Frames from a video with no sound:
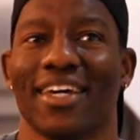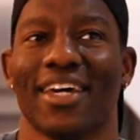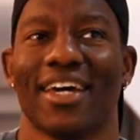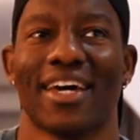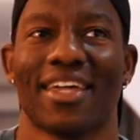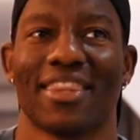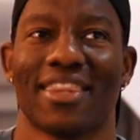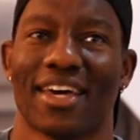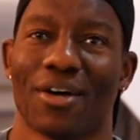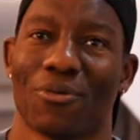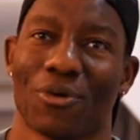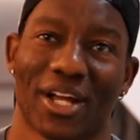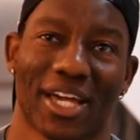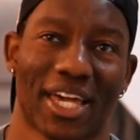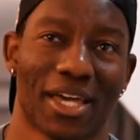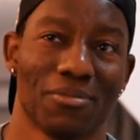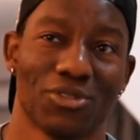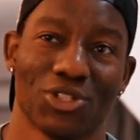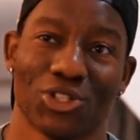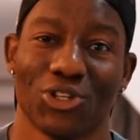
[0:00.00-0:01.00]
And then when I
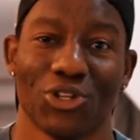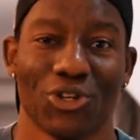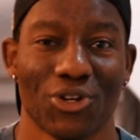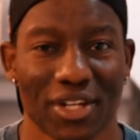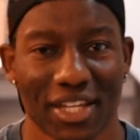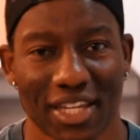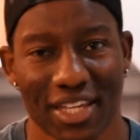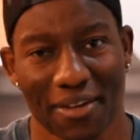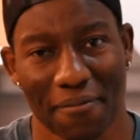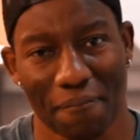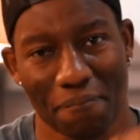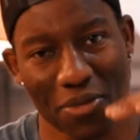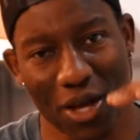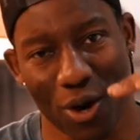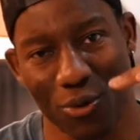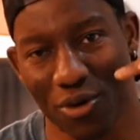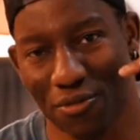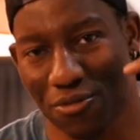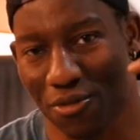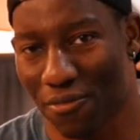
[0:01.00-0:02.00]
came to uni, I
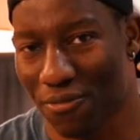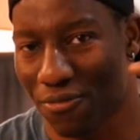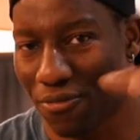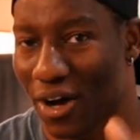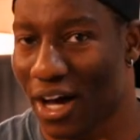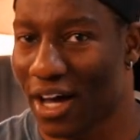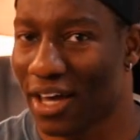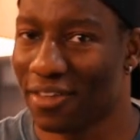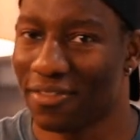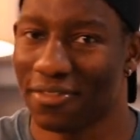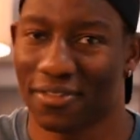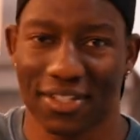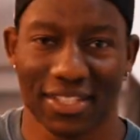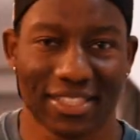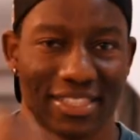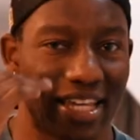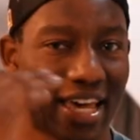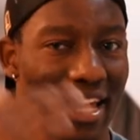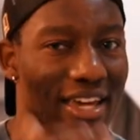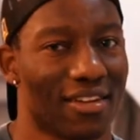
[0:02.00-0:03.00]
went from 5,
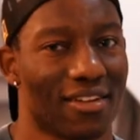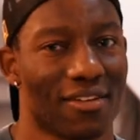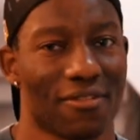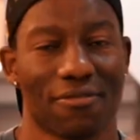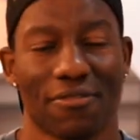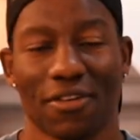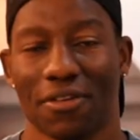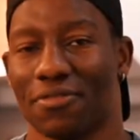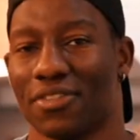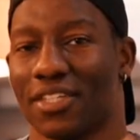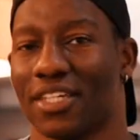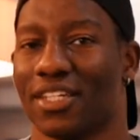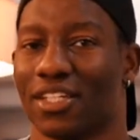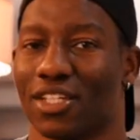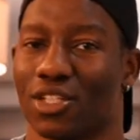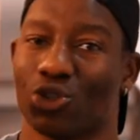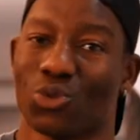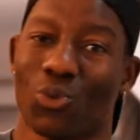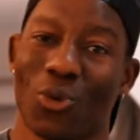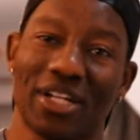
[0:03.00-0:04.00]
10,
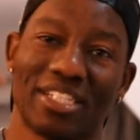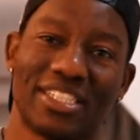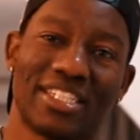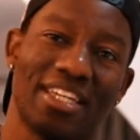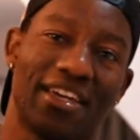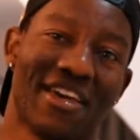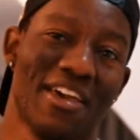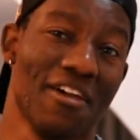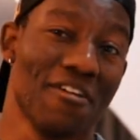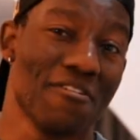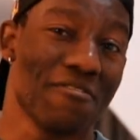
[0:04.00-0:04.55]
15, 20,